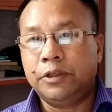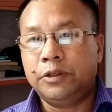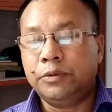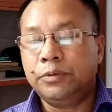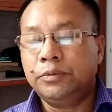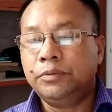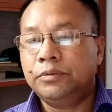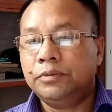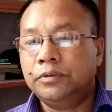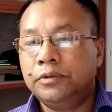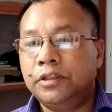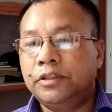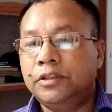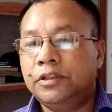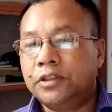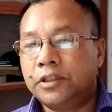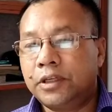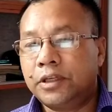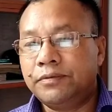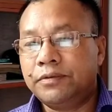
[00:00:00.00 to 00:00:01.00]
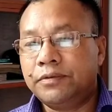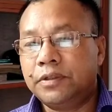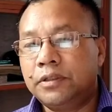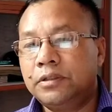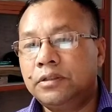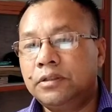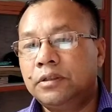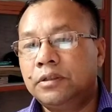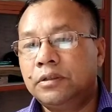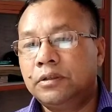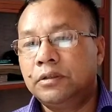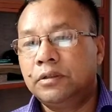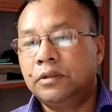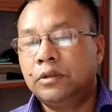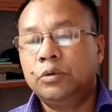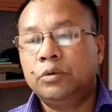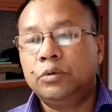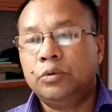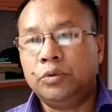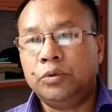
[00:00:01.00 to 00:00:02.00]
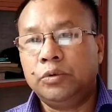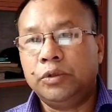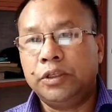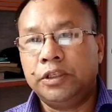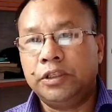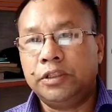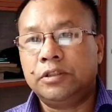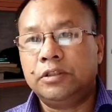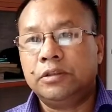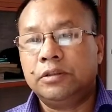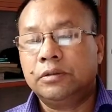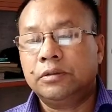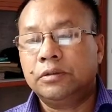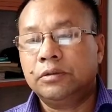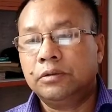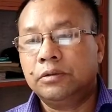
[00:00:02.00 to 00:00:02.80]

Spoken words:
you the description who is